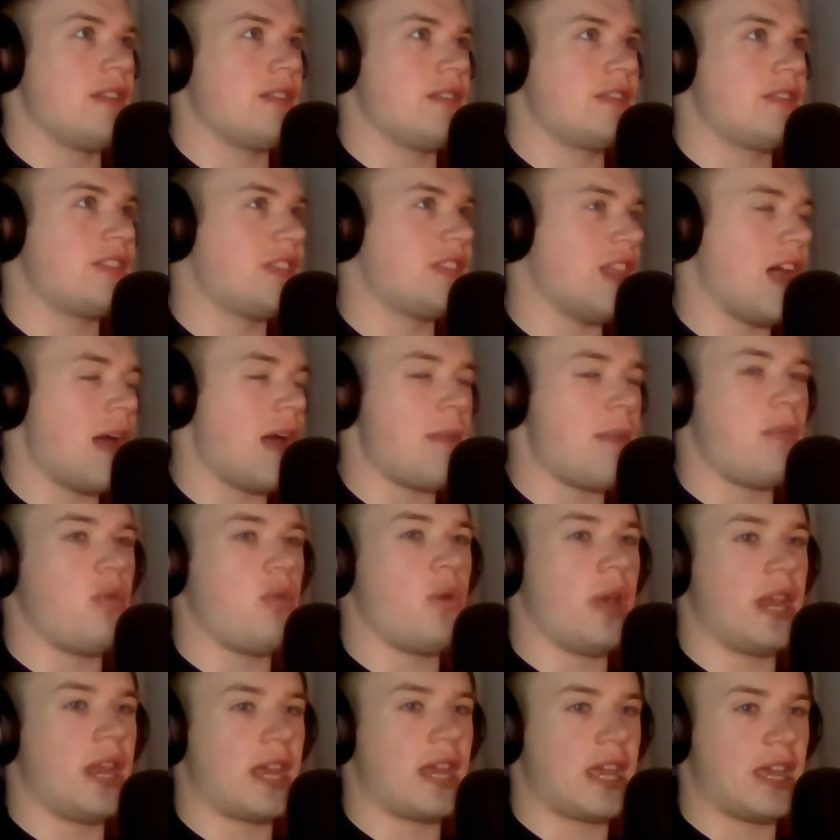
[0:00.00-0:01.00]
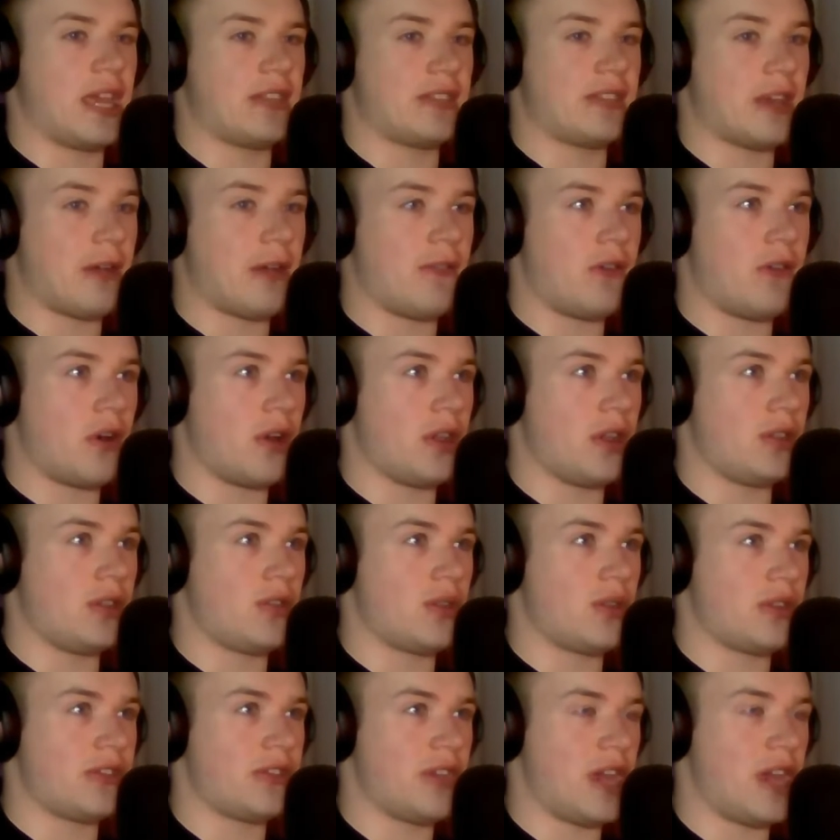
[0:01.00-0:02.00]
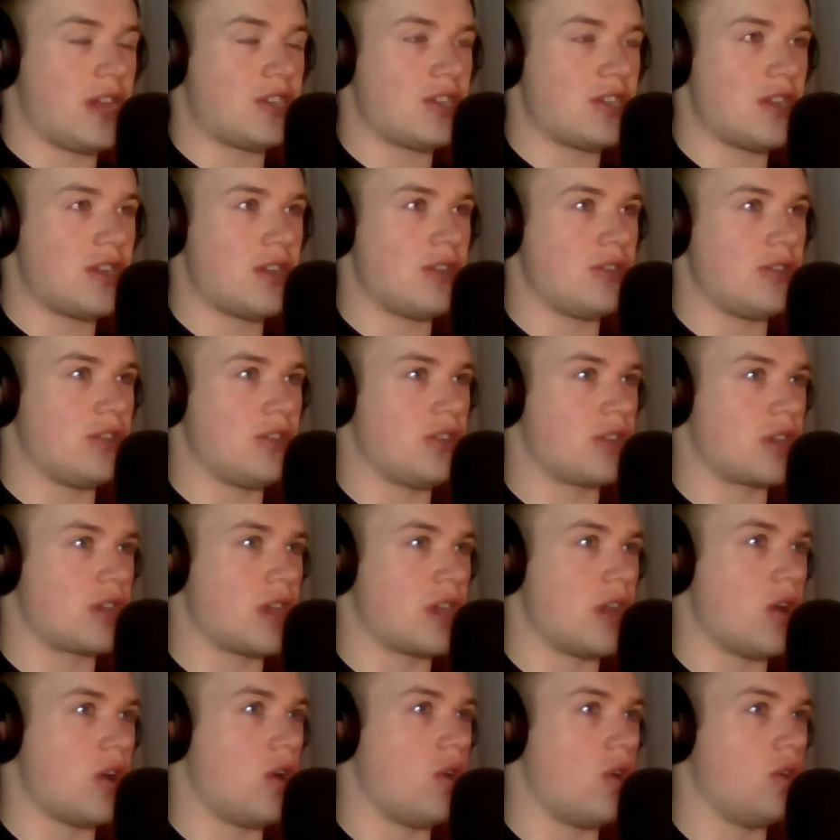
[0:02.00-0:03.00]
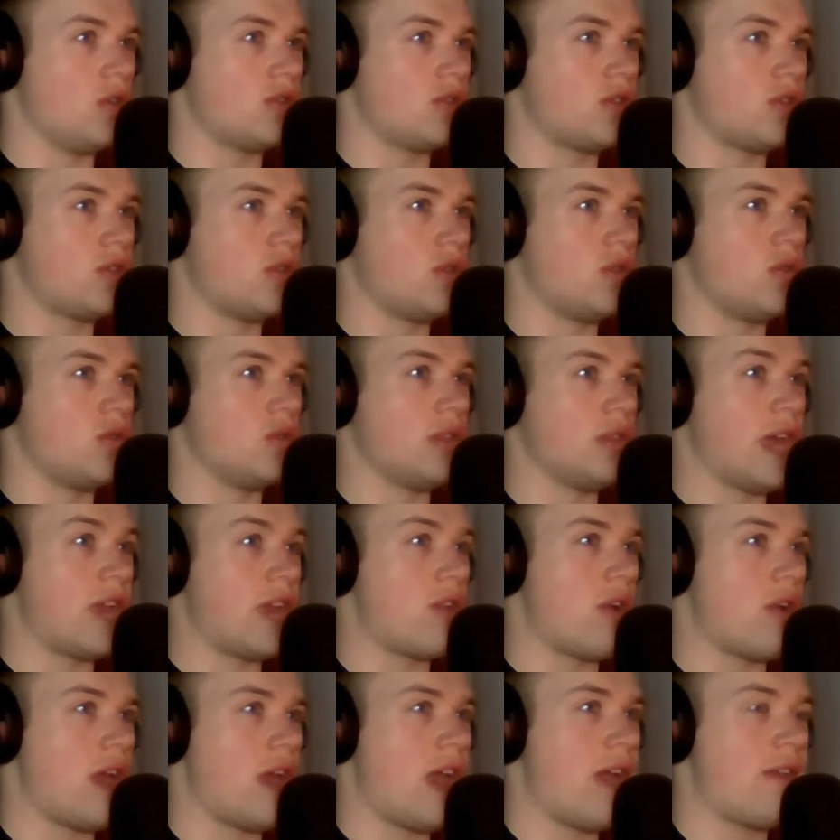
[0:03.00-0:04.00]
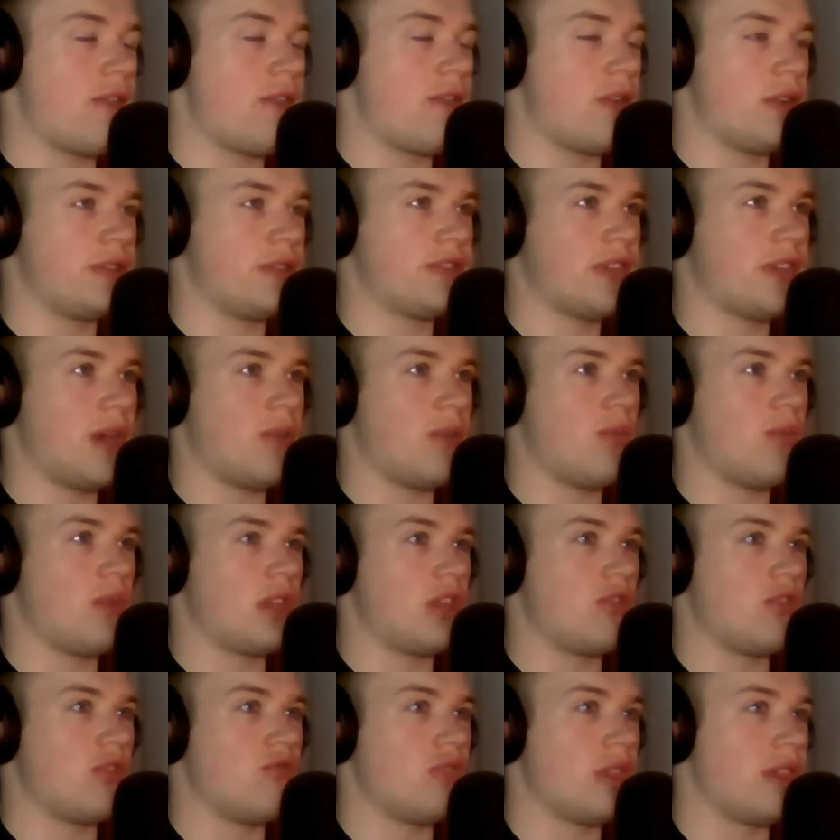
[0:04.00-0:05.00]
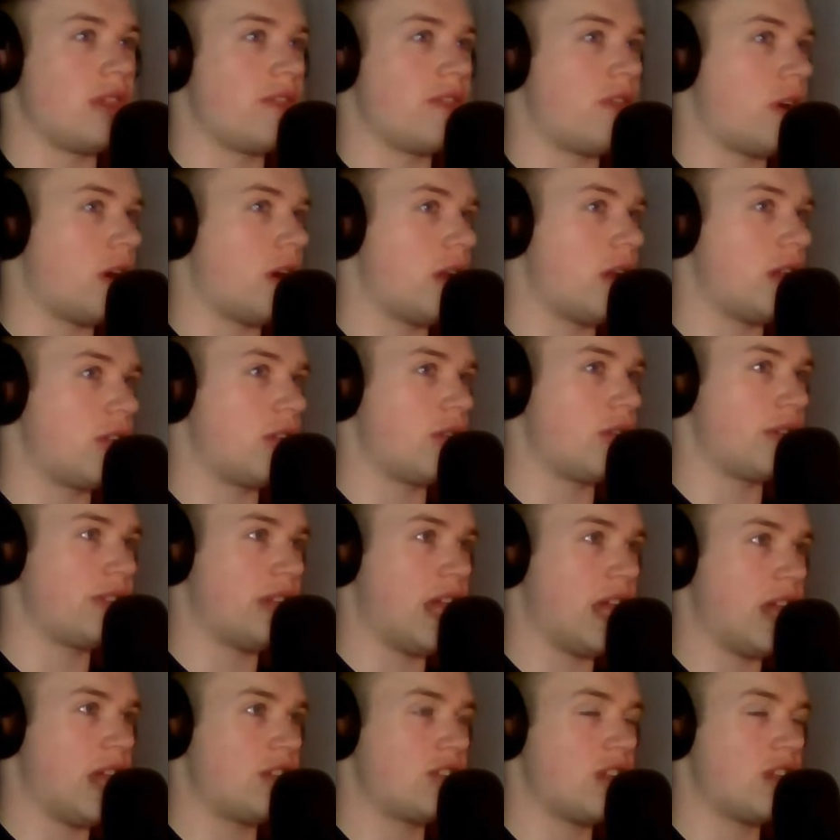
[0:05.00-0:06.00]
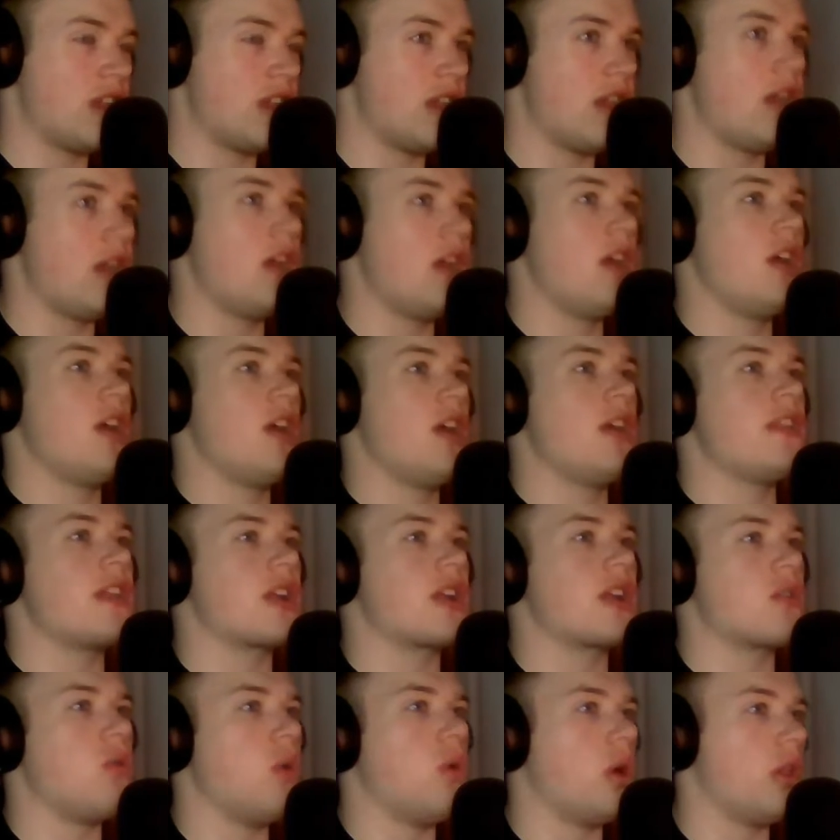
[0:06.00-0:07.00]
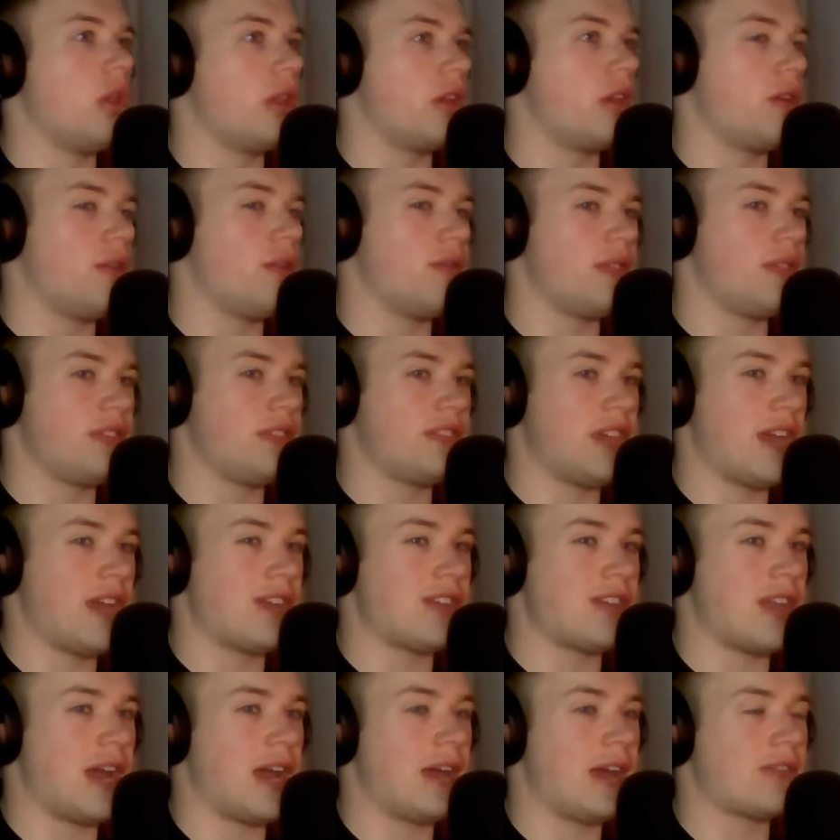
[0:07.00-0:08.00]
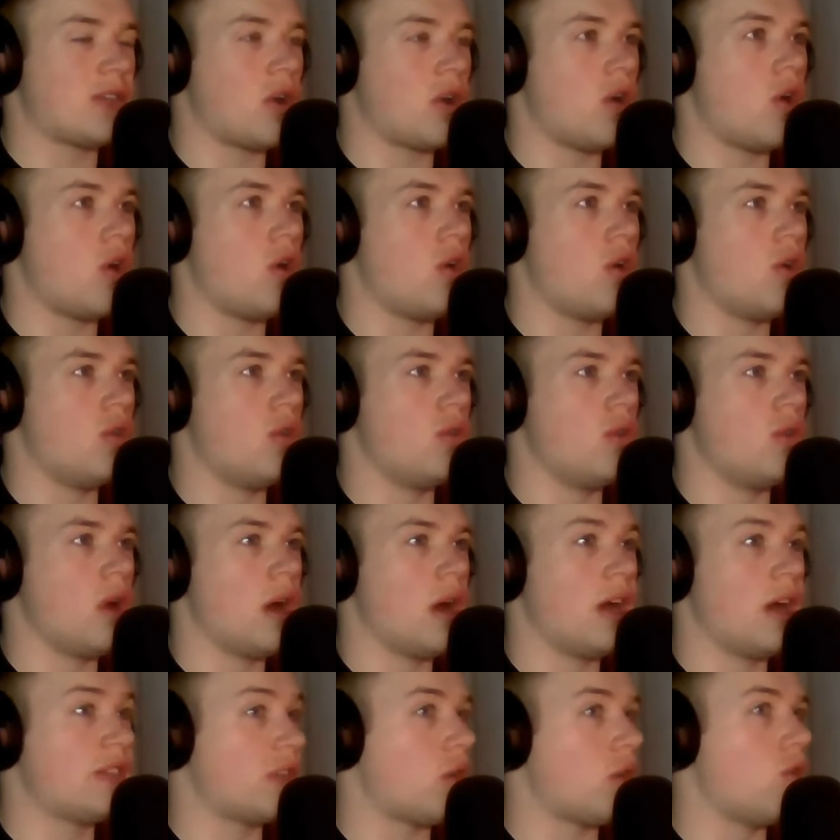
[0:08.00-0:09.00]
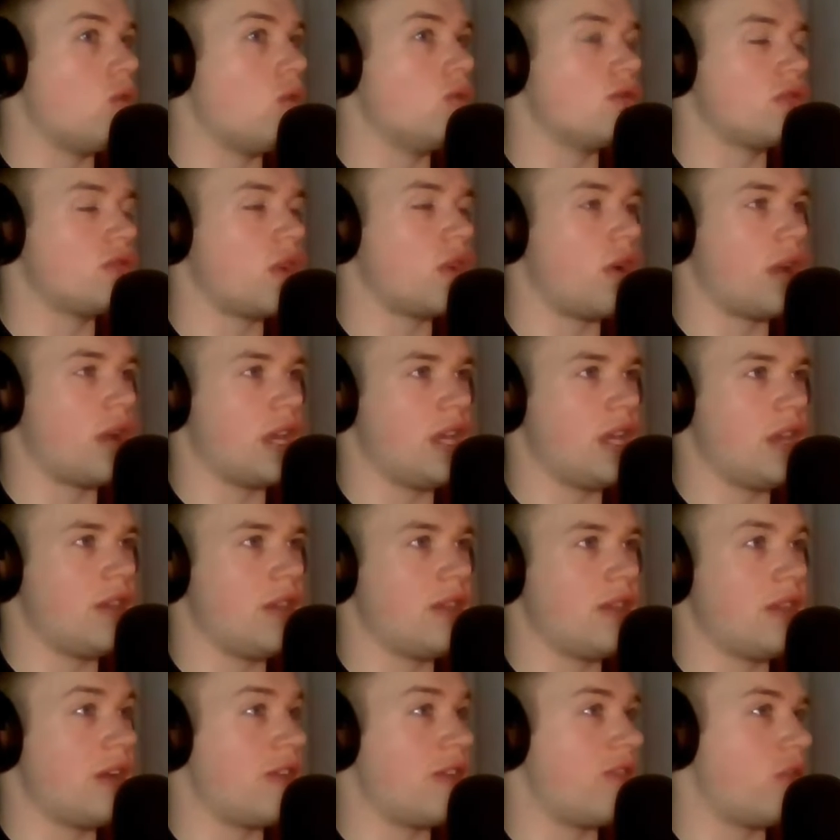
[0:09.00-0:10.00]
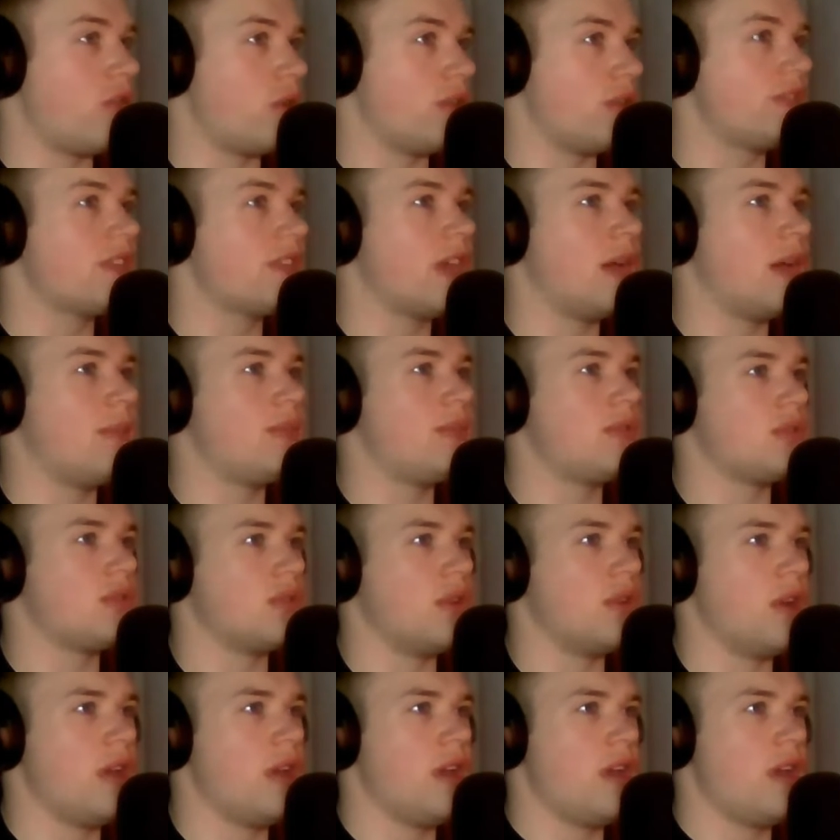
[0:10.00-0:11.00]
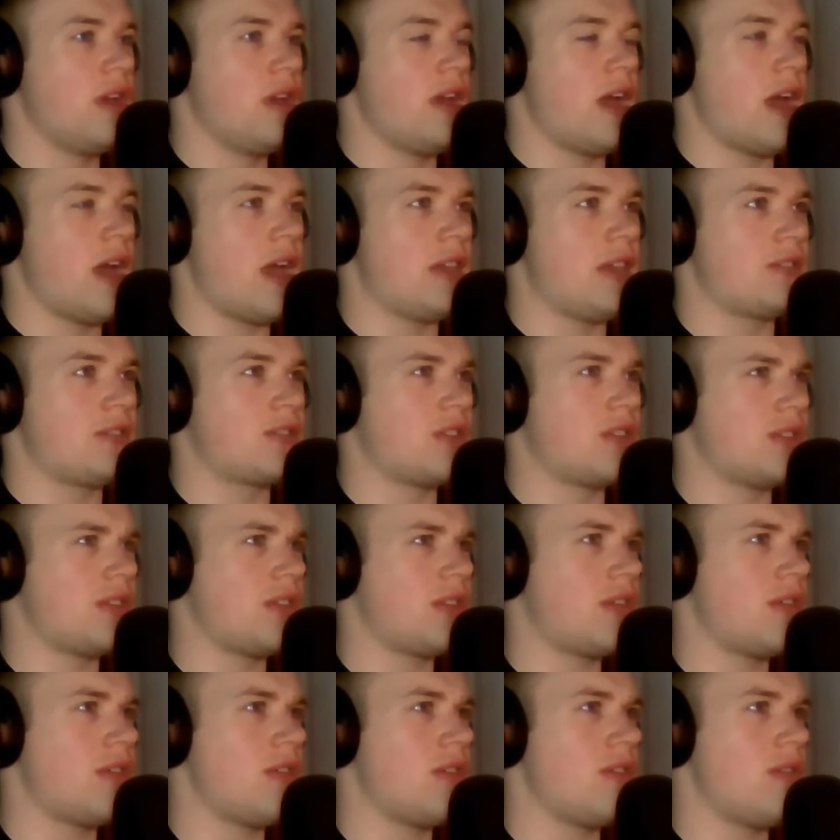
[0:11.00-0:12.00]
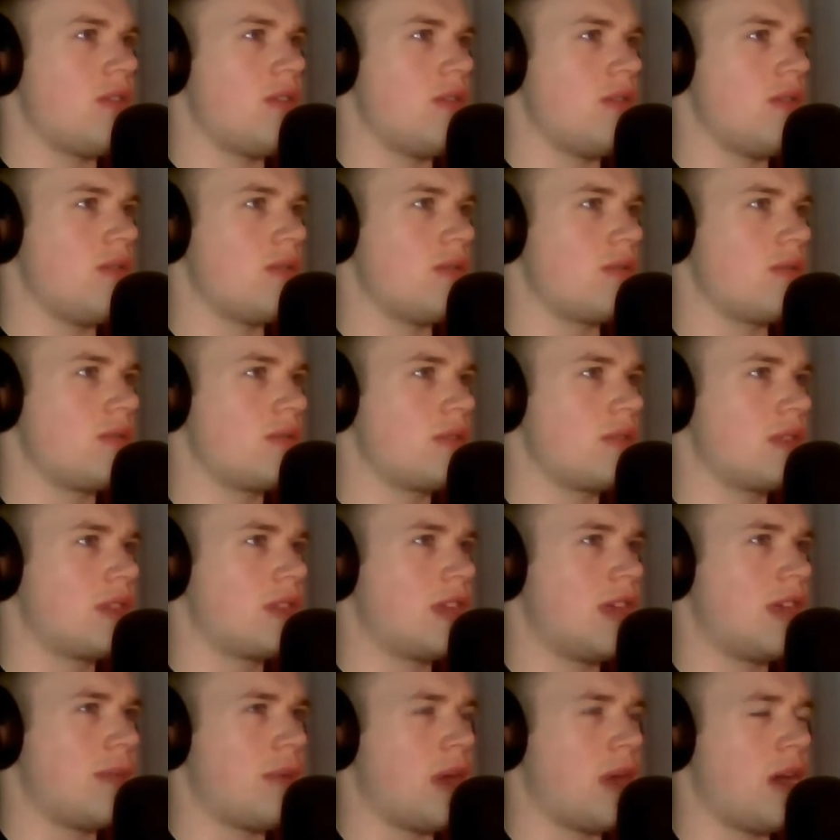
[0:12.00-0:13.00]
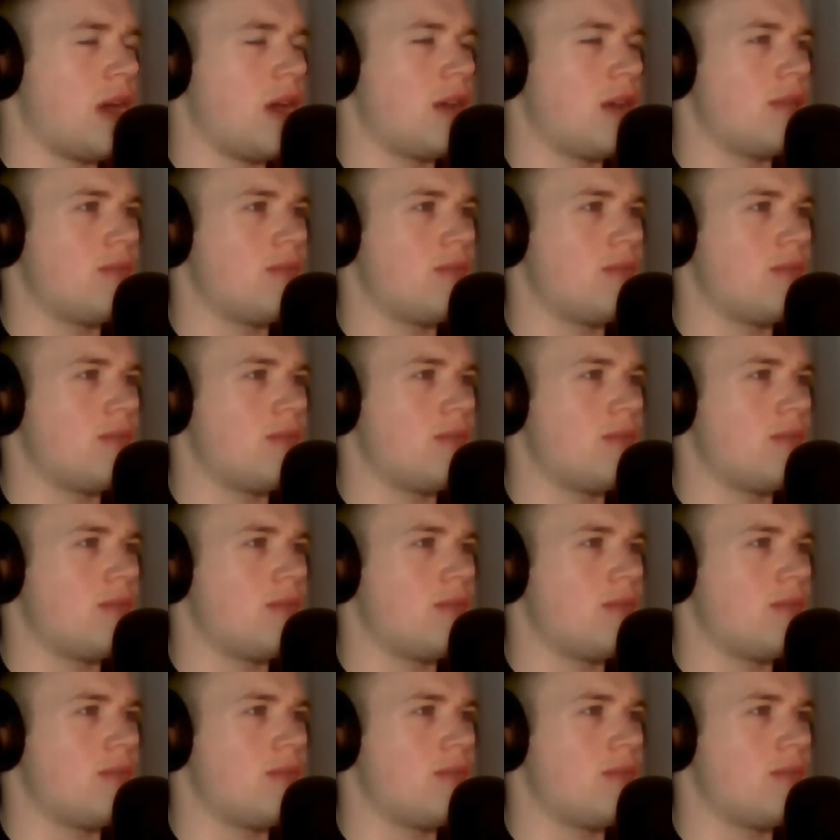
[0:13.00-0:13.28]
slip when it gets that far into a session. You can also let your effort slip when you're really far into a session. The quality of the session as a whole, therefore slip. So it's good to keep it